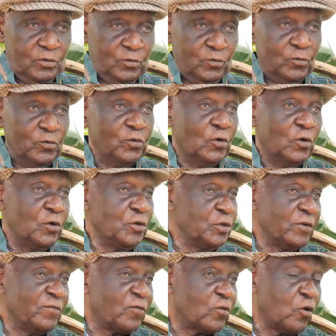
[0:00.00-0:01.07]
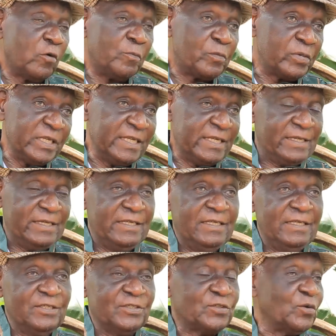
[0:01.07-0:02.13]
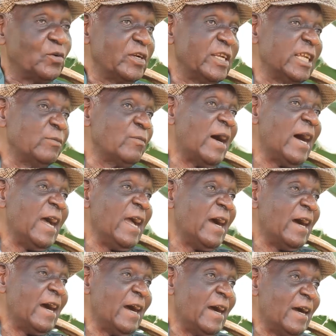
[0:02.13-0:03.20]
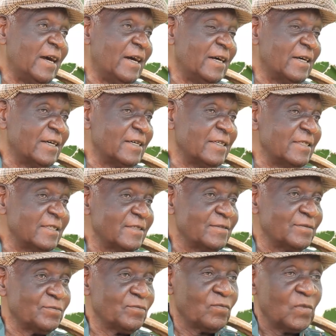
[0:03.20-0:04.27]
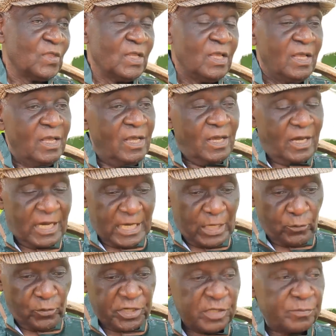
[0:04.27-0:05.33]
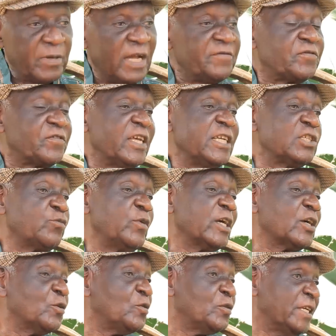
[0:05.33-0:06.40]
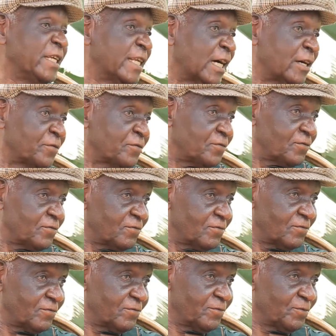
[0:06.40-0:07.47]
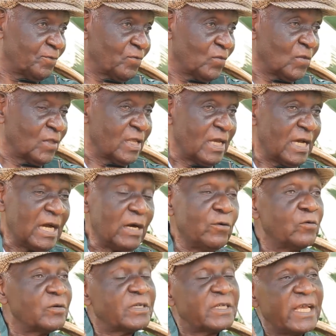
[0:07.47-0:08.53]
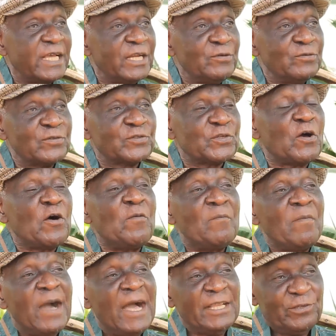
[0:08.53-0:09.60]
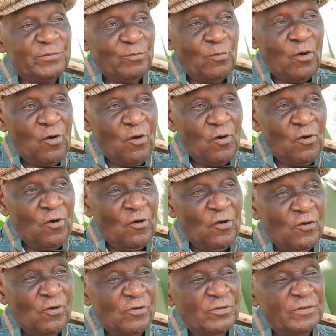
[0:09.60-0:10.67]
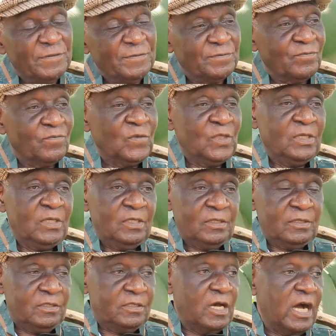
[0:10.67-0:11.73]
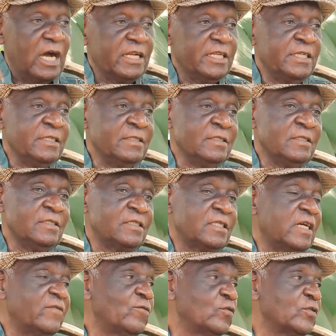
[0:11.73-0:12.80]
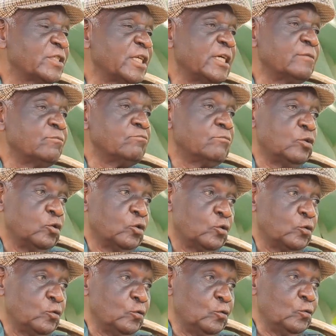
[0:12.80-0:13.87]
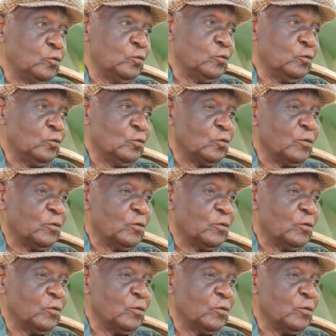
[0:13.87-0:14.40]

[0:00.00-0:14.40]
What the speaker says: You know you've completely stolen my heart. I wish my French were good enough. I would tell you so much more. Darling, je vous aime beaucoup.